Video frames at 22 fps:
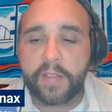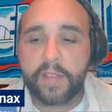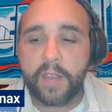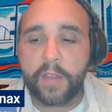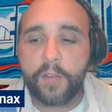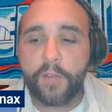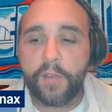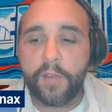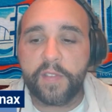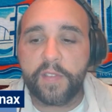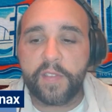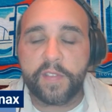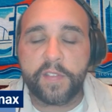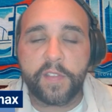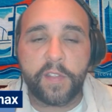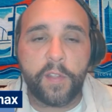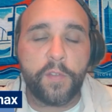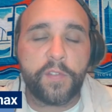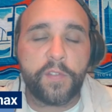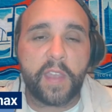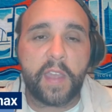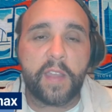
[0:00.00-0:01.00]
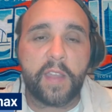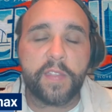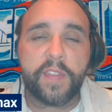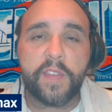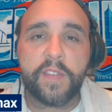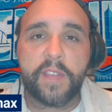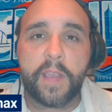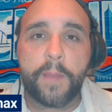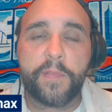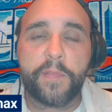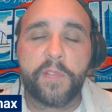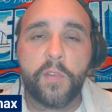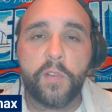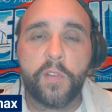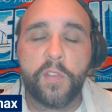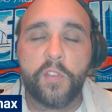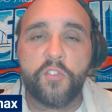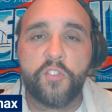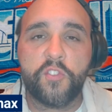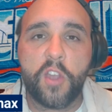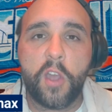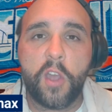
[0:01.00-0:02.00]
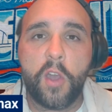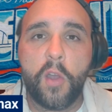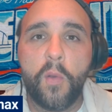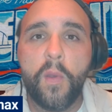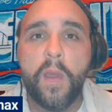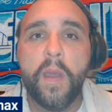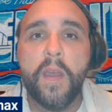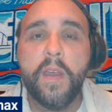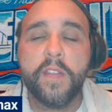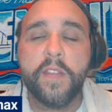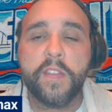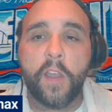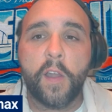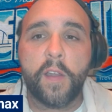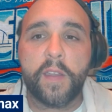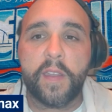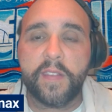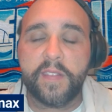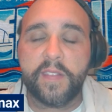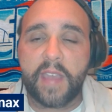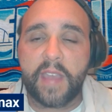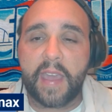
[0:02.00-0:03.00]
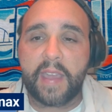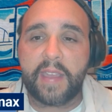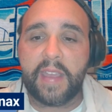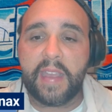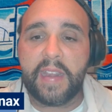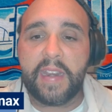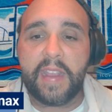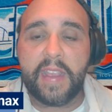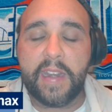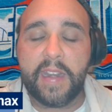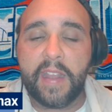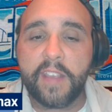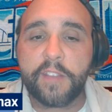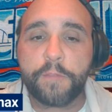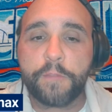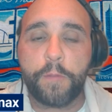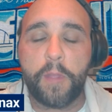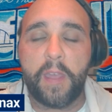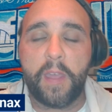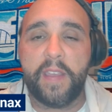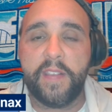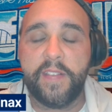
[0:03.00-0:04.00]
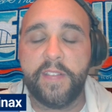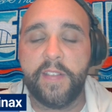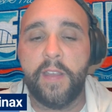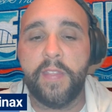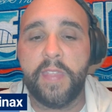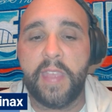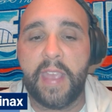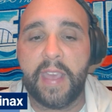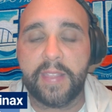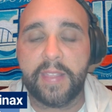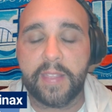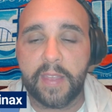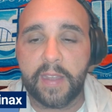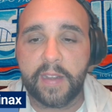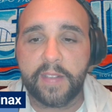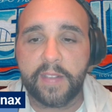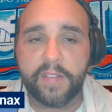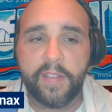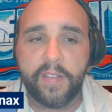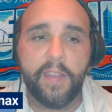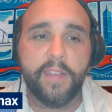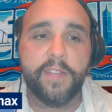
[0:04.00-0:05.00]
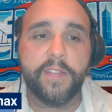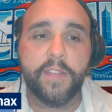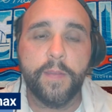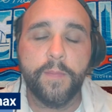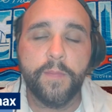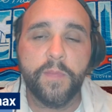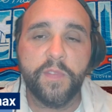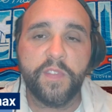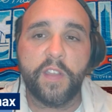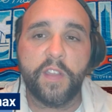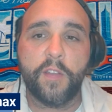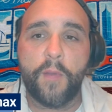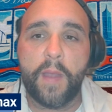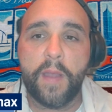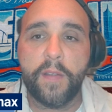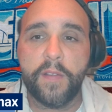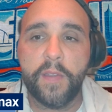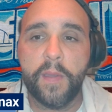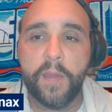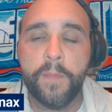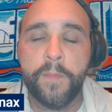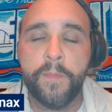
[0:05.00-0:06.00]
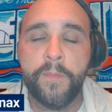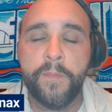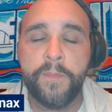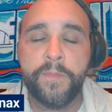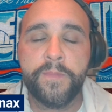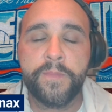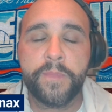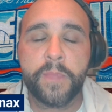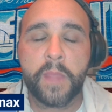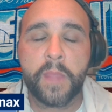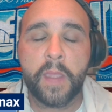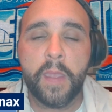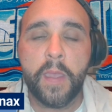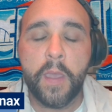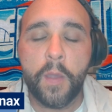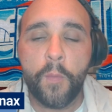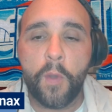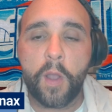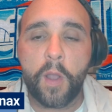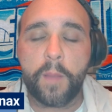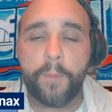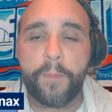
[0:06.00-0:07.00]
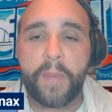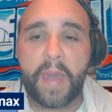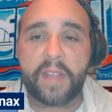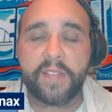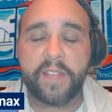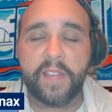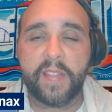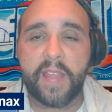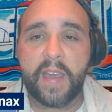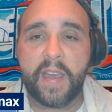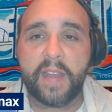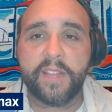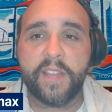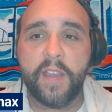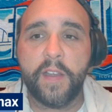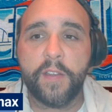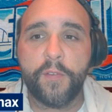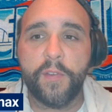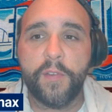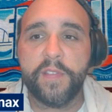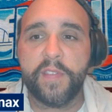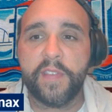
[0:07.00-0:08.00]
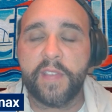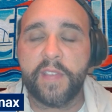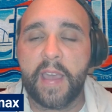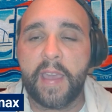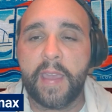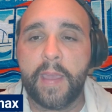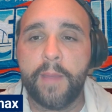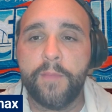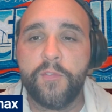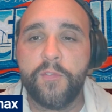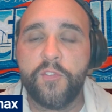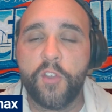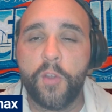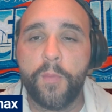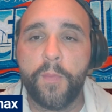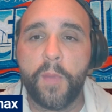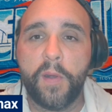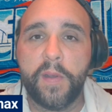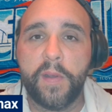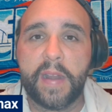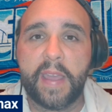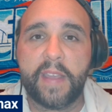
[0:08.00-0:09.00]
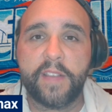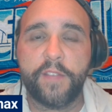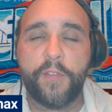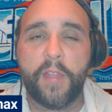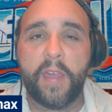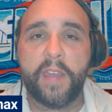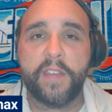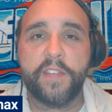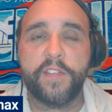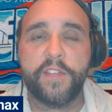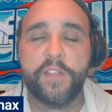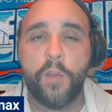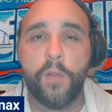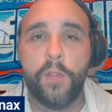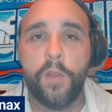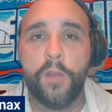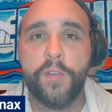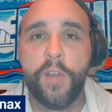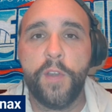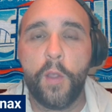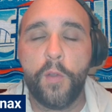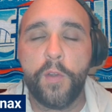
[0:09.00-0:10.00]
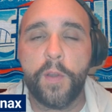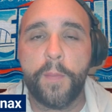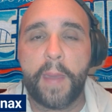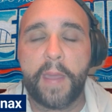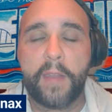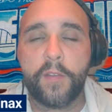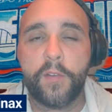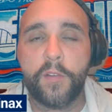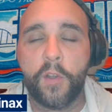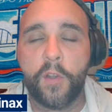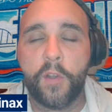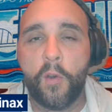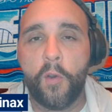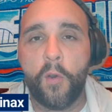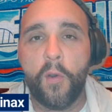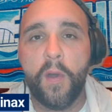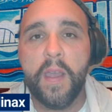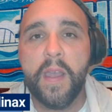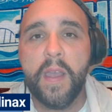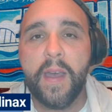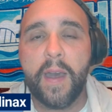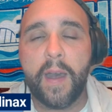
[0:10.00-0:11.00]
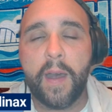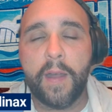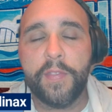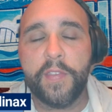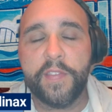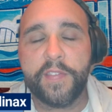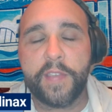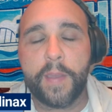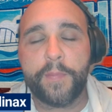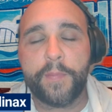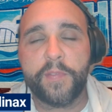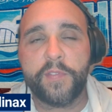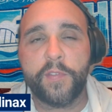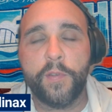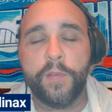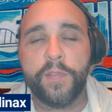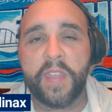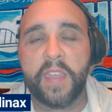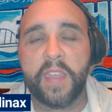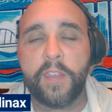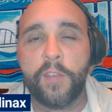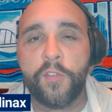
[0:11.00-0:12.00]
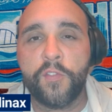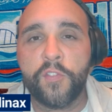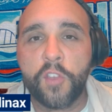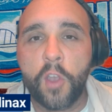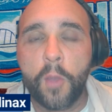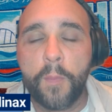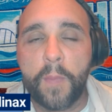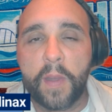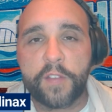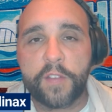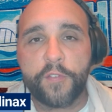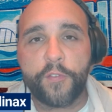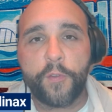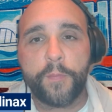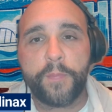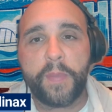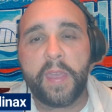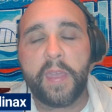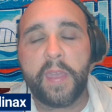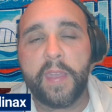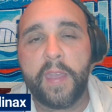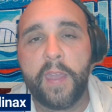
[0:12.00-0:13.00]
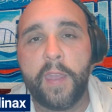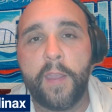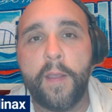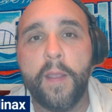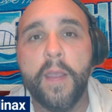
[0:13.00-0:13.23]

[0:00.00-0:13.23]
On Grizzlies, closing out this episode of the show, talking Zach Edey and his place on the Athletics list. Stick around. Welcome back to Locked On Grizzlies. I am Joe Mullinax, flying solo. No to Michael Cole on this episode. Thank you so much for being here.